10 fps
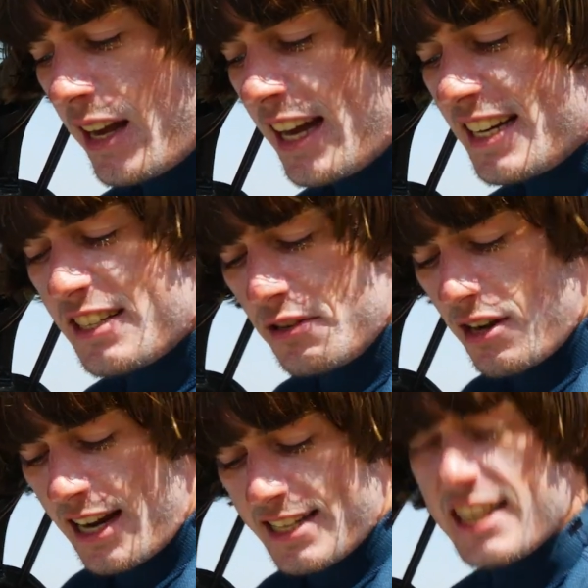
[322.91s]

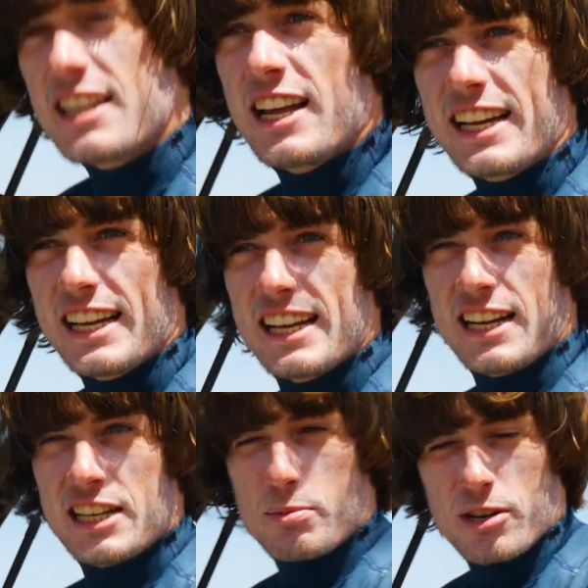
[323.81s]
I did like it, and
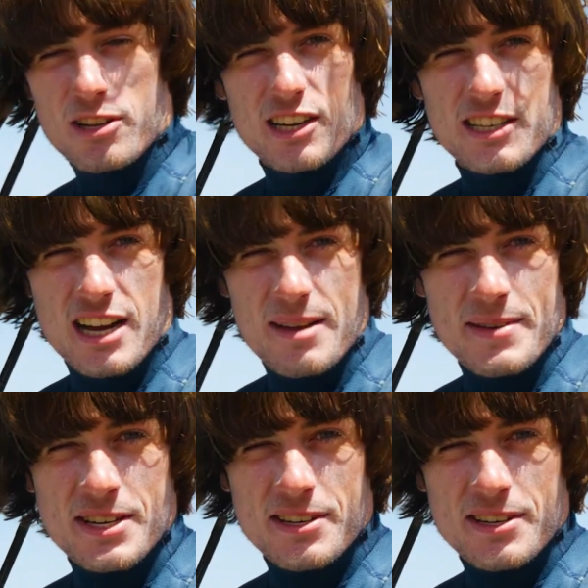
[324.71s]
I just put a lot of time